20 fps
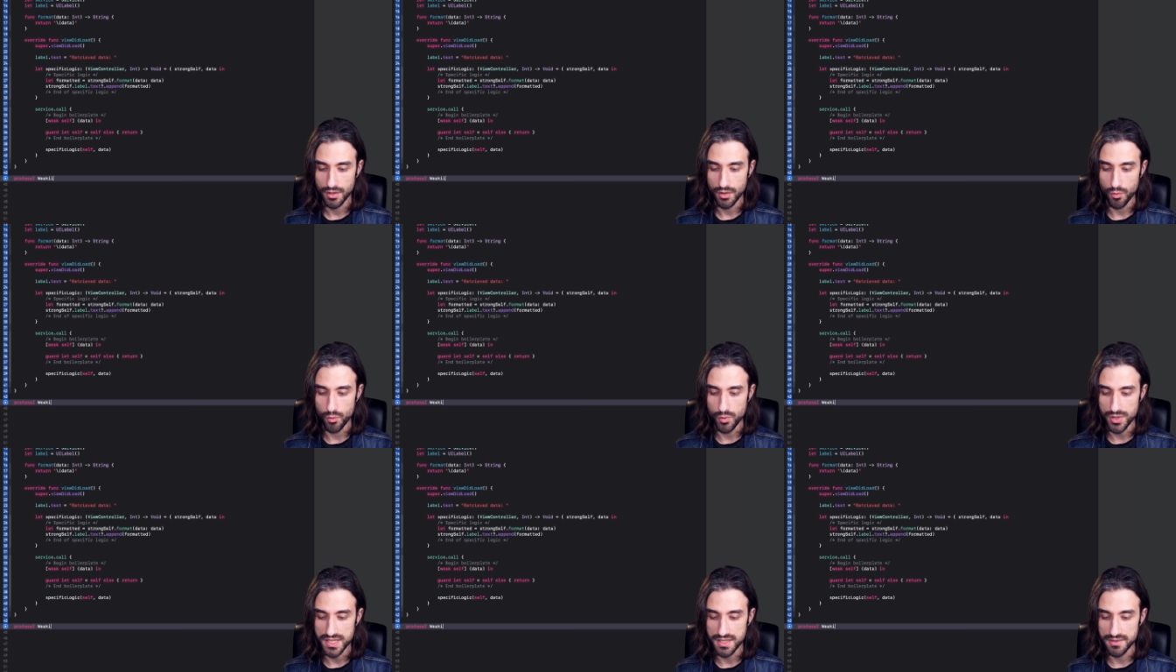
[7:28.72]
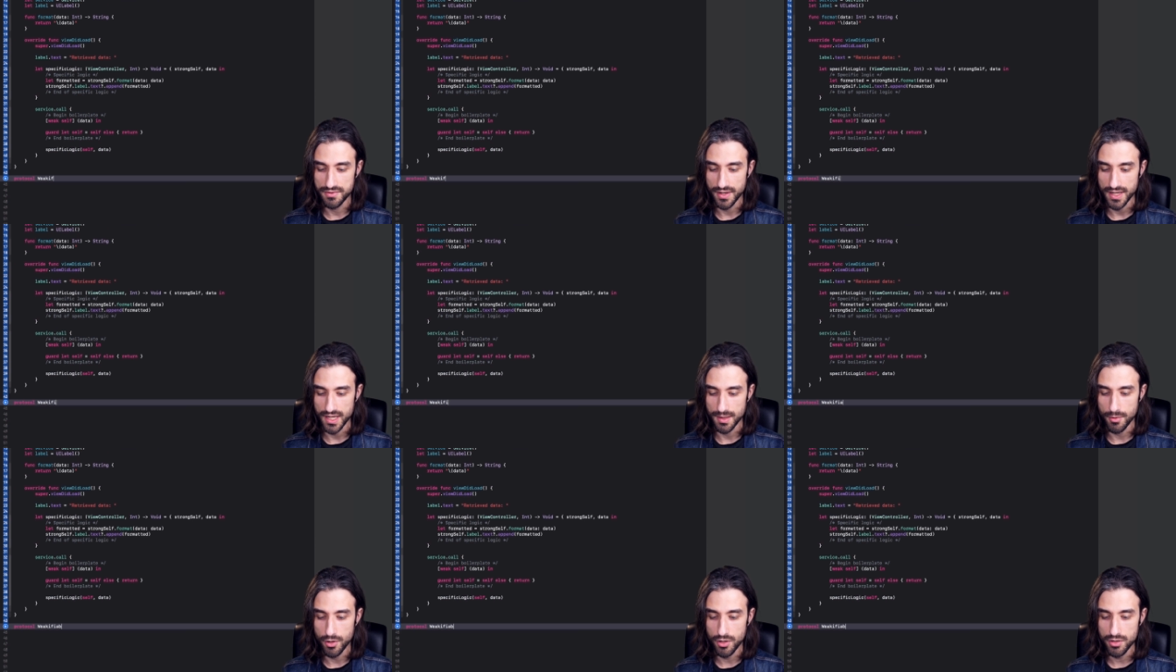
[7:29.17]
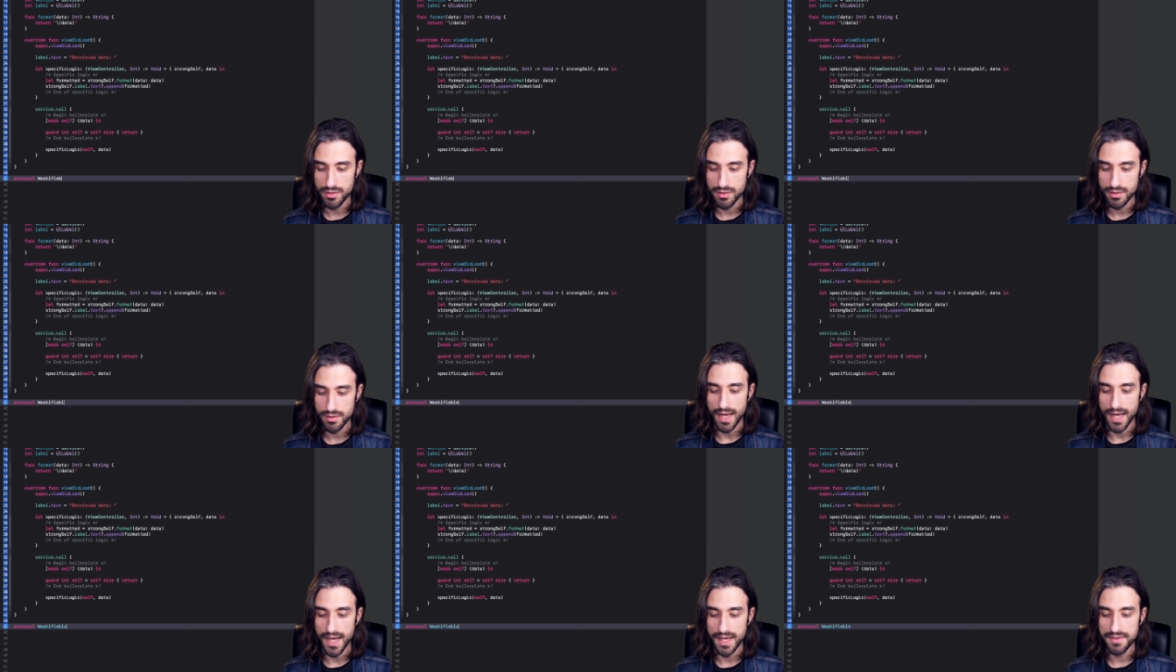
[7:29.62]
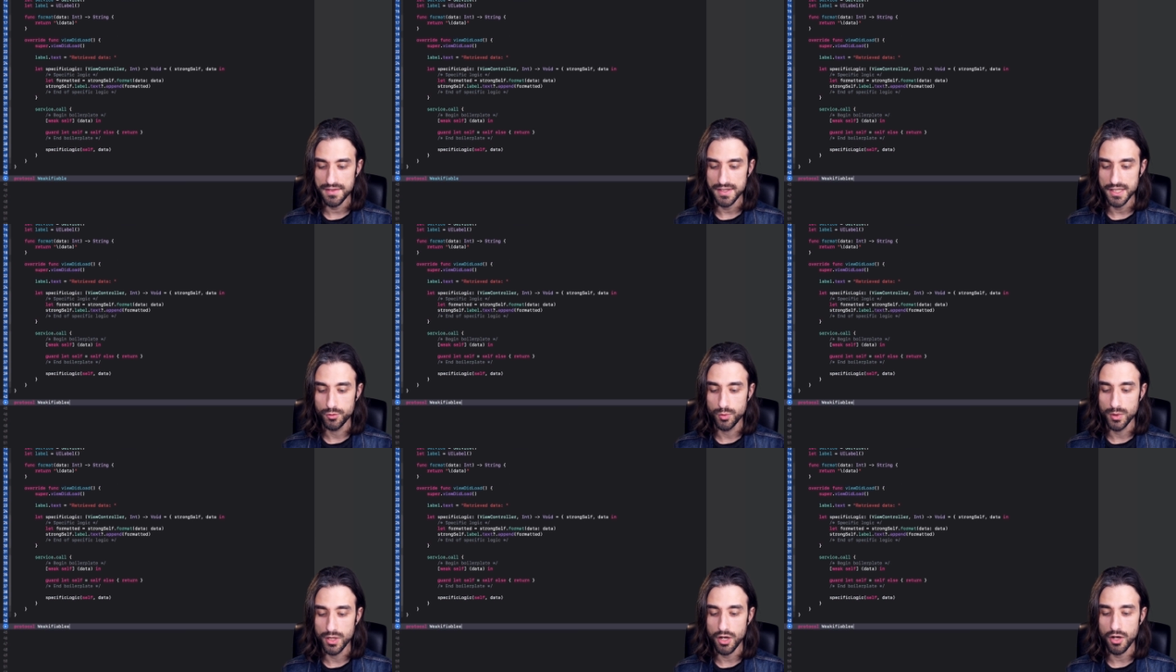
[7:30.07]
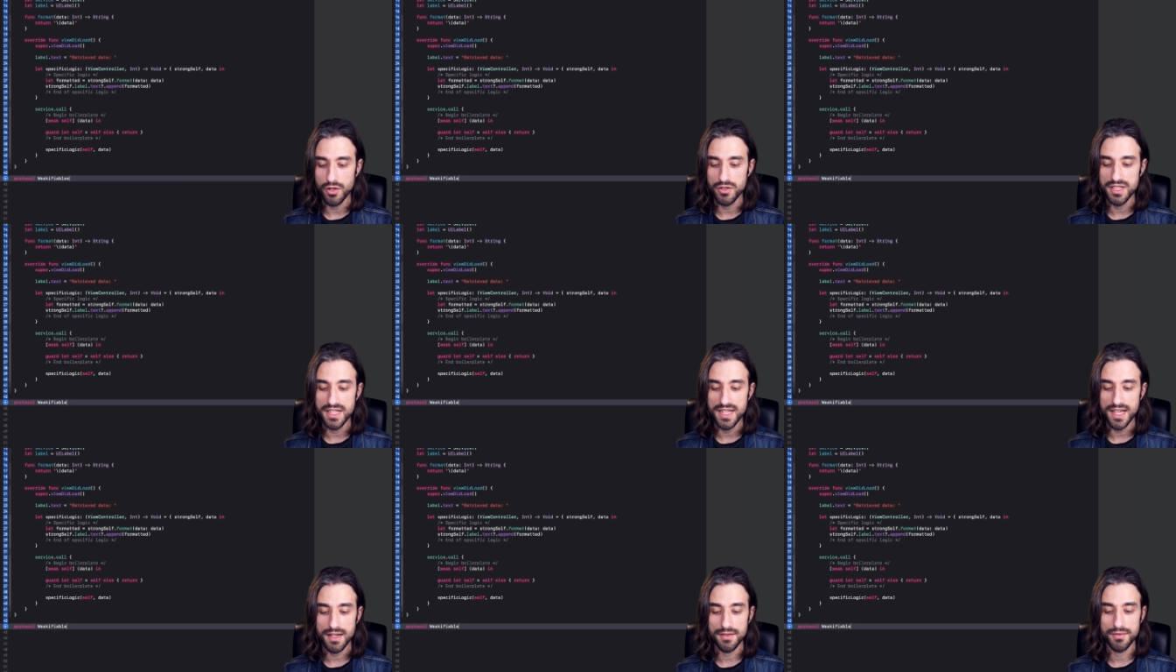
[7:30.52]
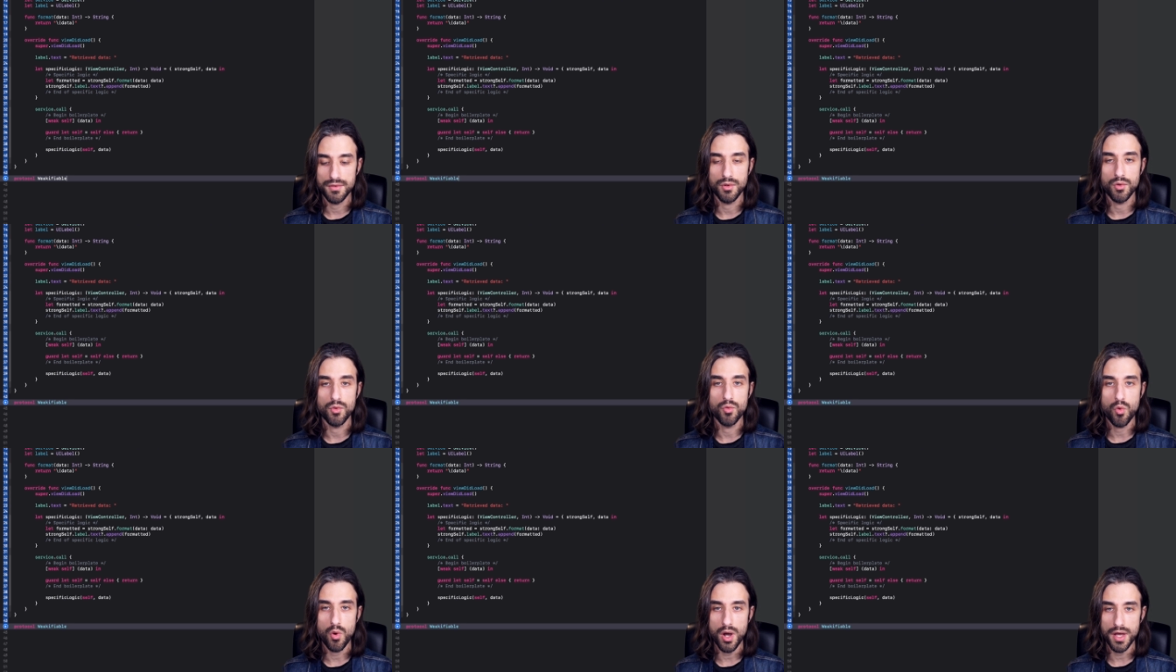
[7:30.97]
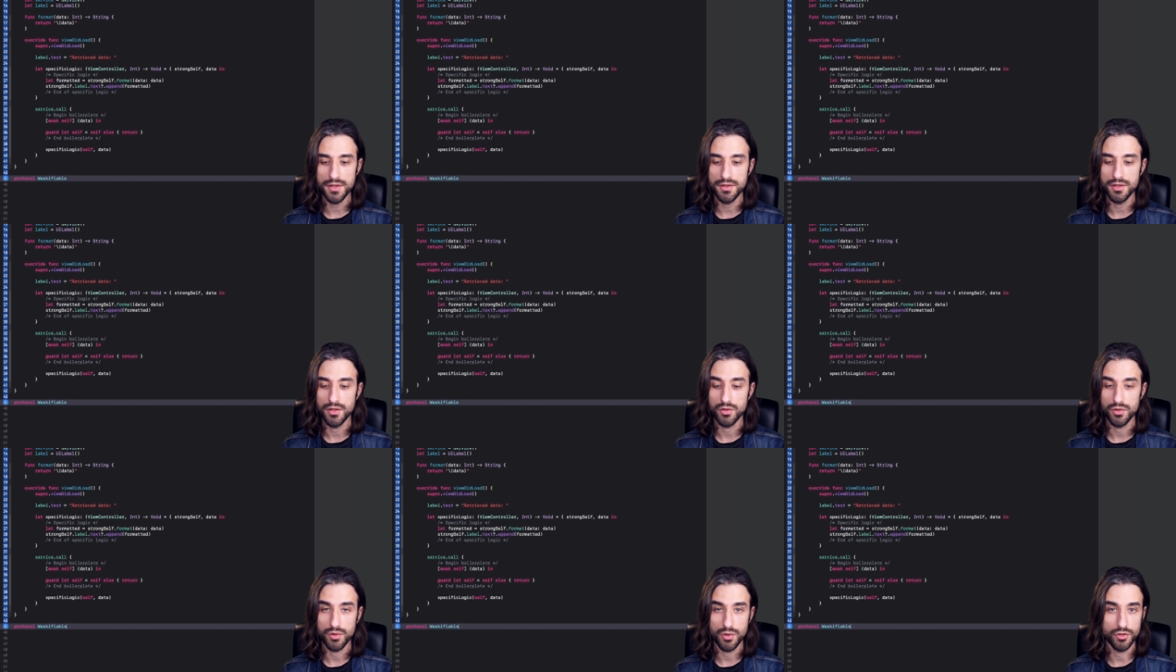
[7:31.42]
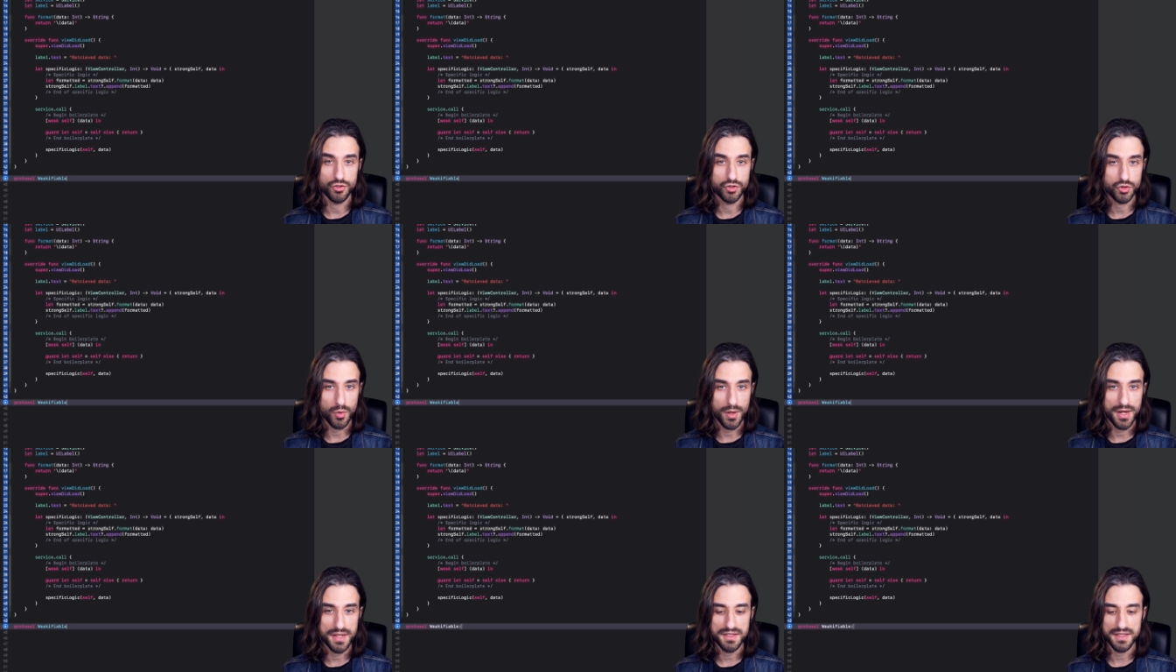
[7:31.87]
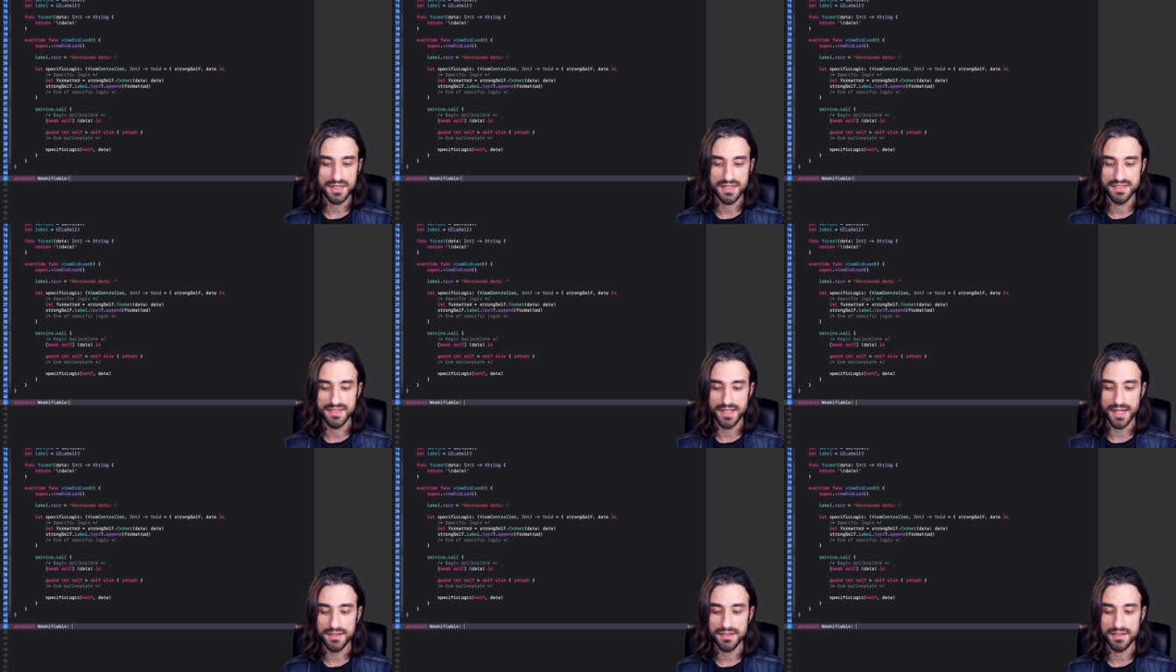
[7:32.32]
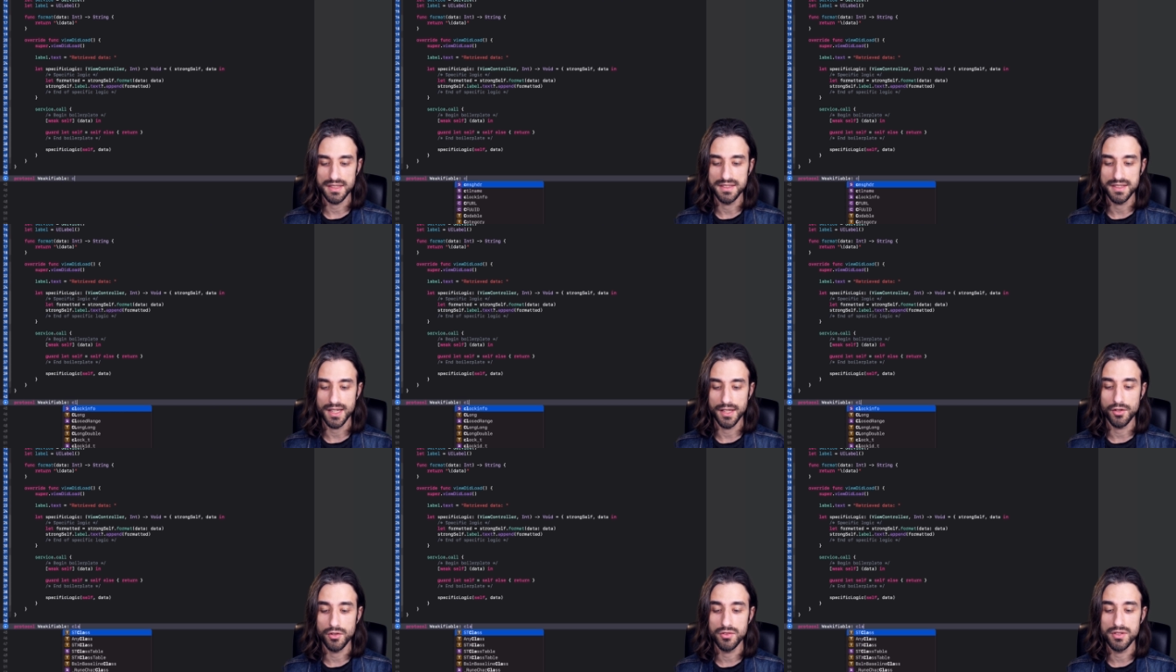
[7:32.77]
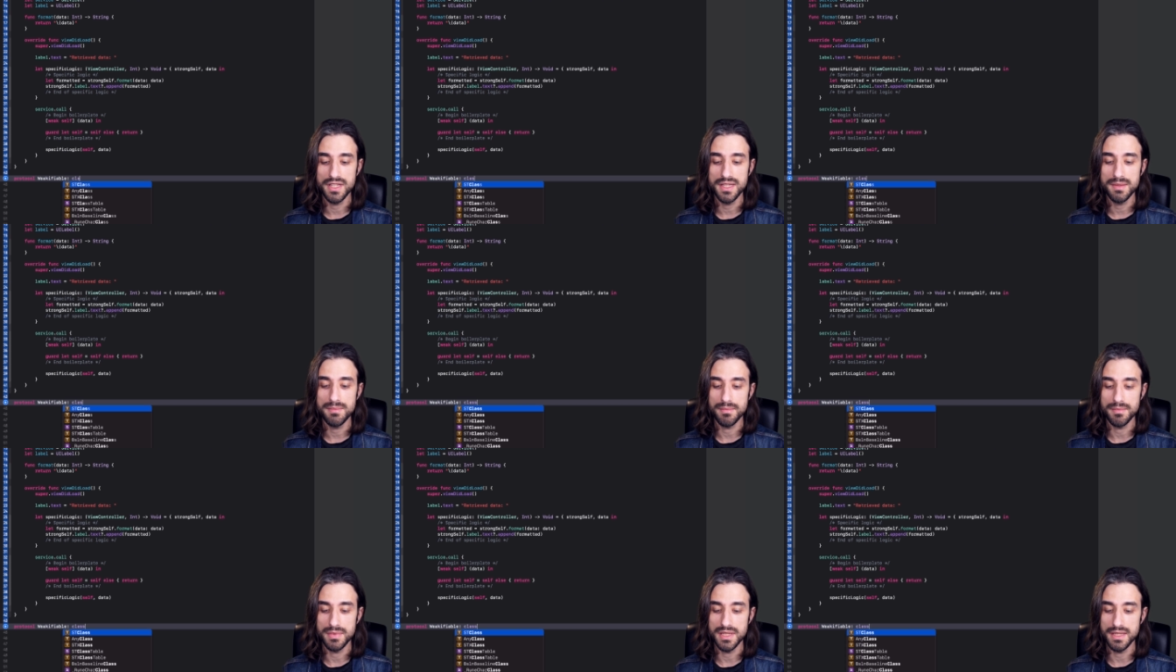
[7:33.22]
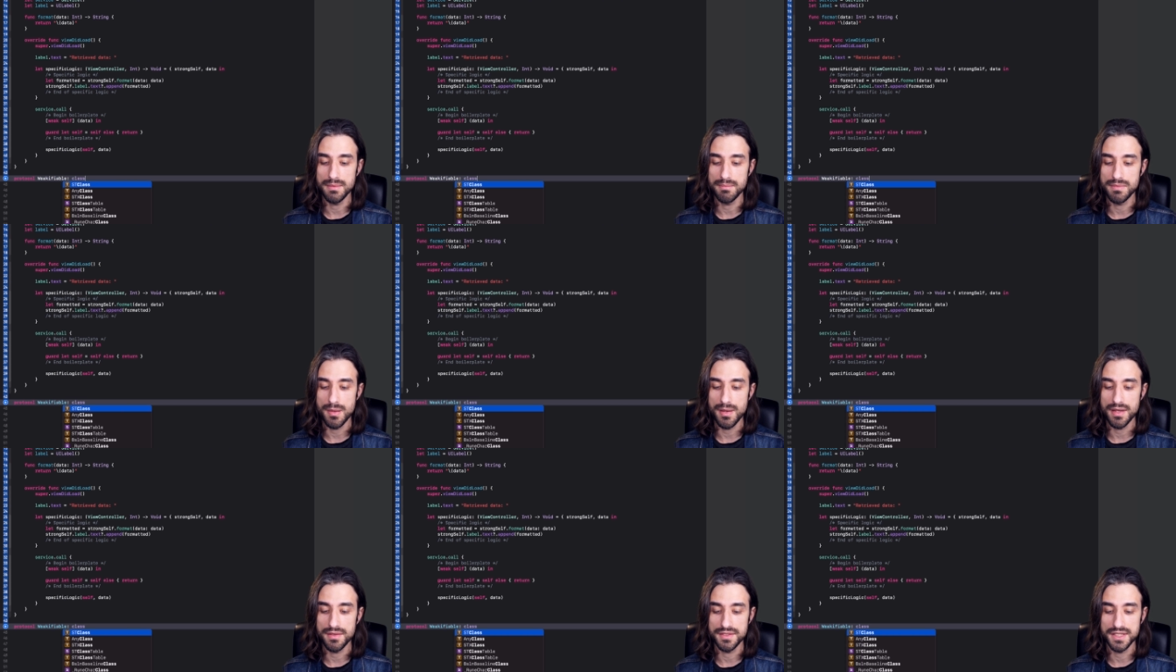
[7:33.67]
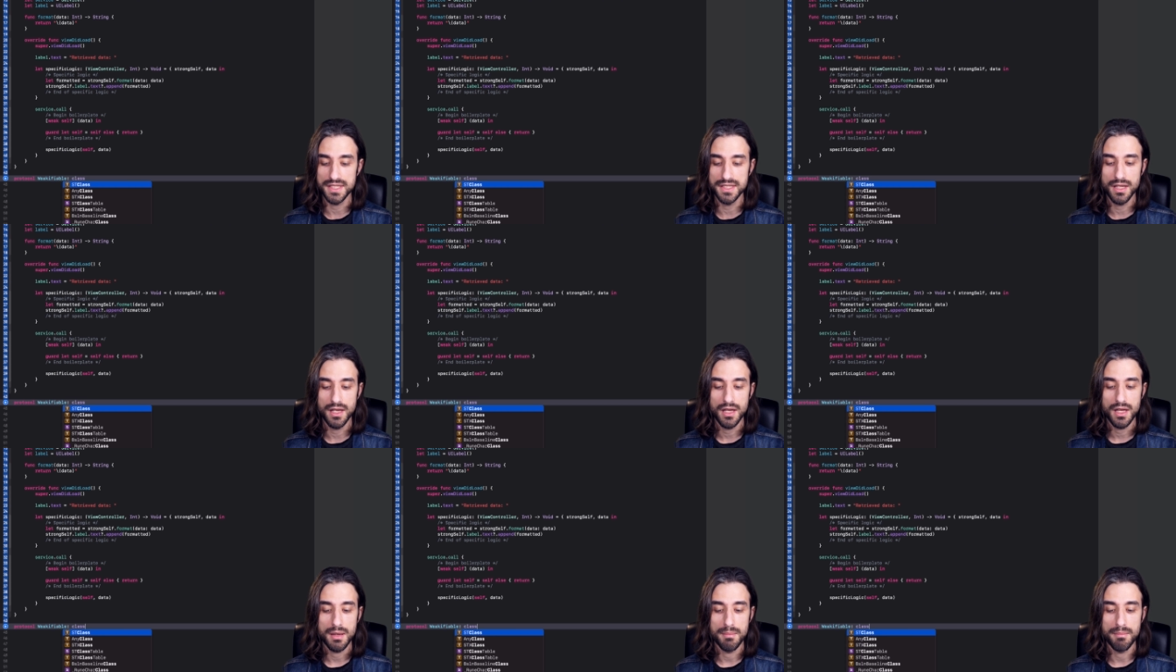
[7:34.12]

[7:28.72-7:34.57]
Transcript: weakifiable and it will only have one constraint is that it can only be implemented